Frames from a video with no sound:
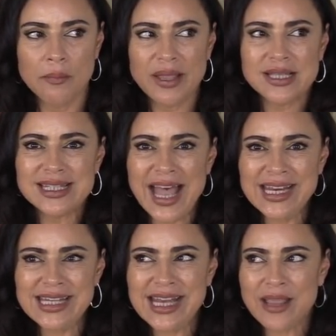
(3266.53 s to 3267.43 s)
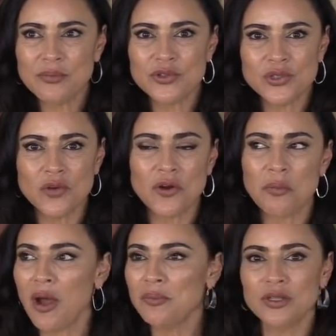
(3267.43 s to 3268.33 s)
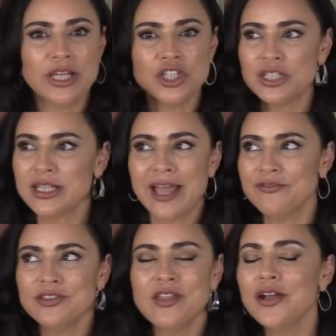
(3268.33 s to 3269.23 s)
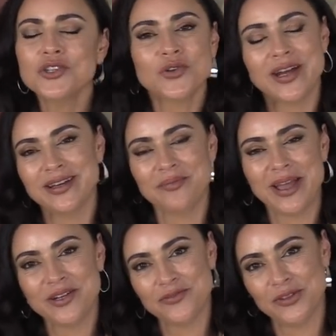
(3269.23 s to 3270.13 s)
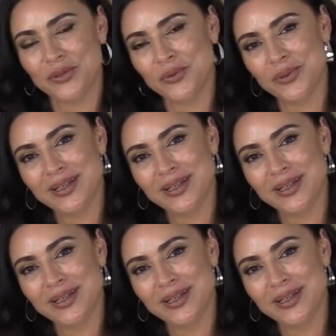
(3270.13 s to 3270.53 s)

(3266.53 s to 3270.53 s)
Because 99% of our population's life is not threatened by the flu.